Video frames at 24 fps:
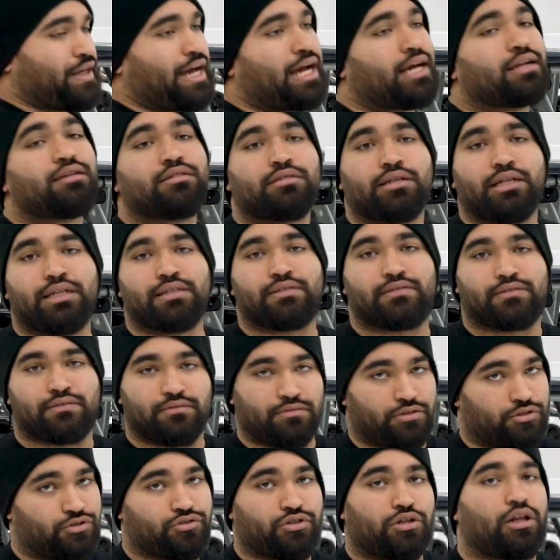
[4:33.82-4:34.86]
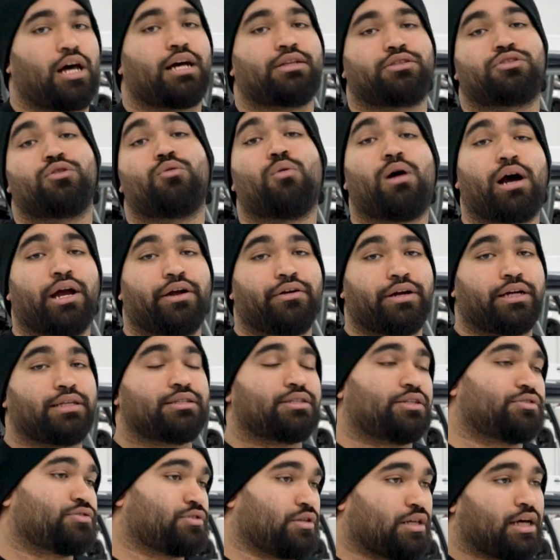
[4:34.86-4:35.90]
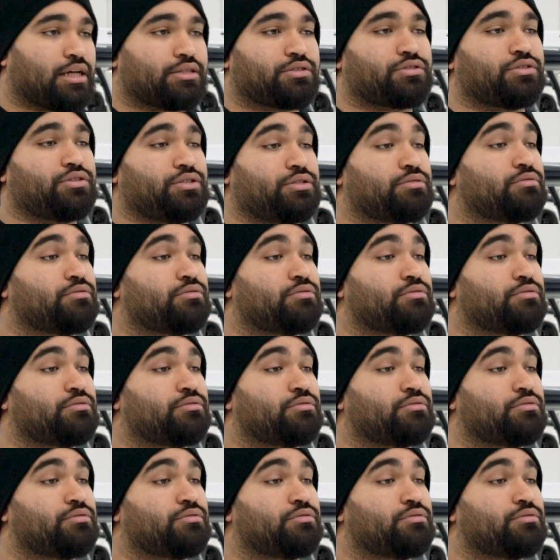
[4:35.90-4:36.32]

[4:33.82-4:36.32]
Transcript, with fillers: of that. It's There's a lot to wire in, there's a lot to